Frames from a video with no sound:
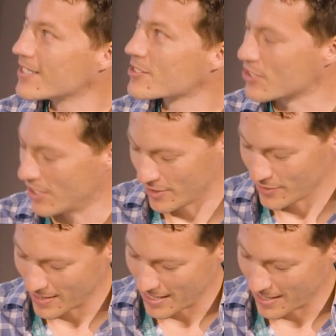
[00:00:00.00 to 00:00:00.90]

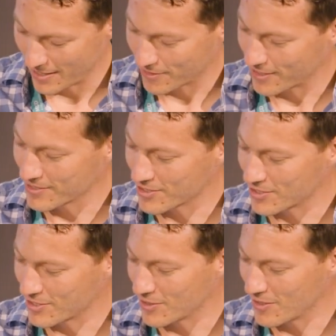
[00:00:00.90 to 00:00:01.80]
So things
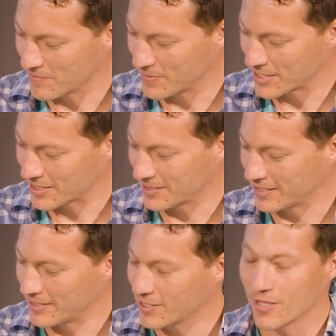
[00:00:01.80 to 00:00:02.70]
did not
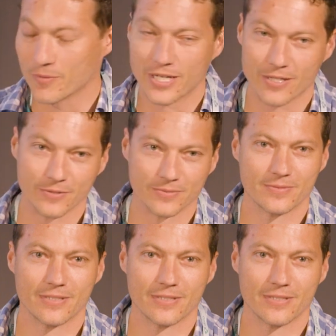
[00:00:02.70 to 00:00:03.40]
particularly go well